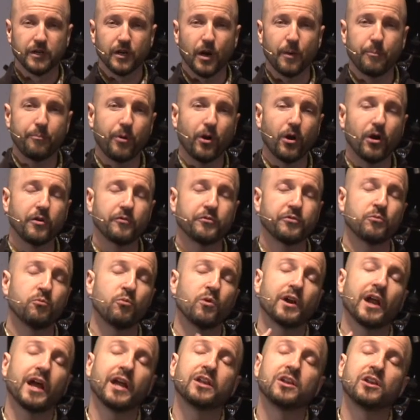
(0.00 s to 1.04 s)
apart from
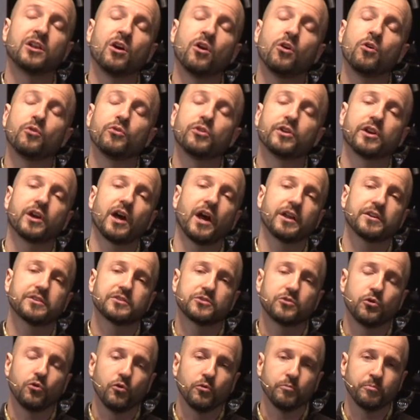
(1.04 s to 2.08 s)
what I know that God has
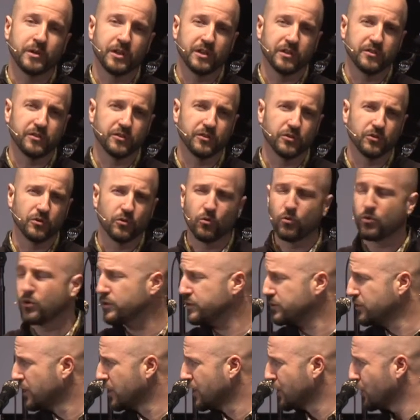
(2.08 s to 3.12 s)
told me to do or
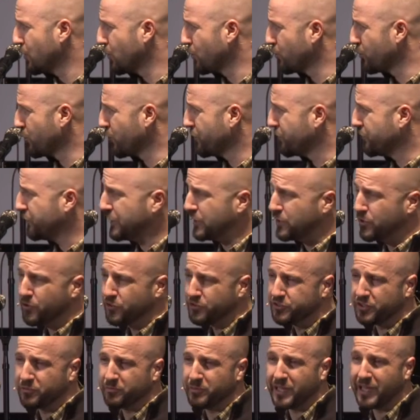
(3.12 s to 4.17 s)

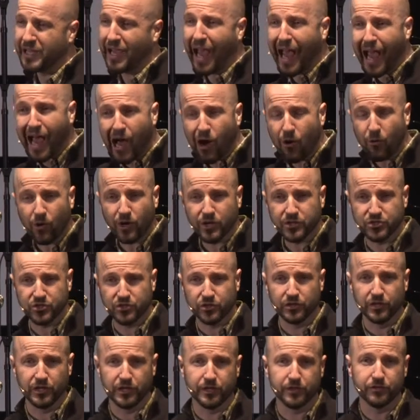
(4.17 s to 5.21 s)
revealed to me how I
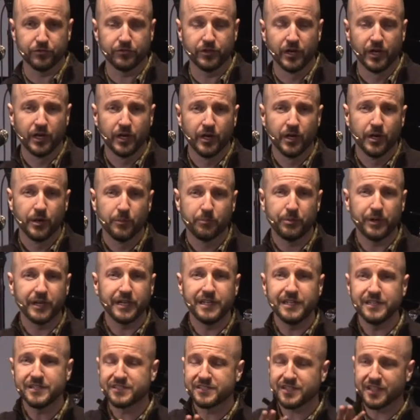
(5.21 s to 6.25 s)
should live. But
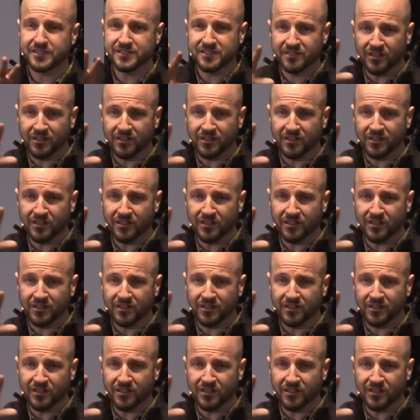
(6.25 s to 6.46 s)
he says,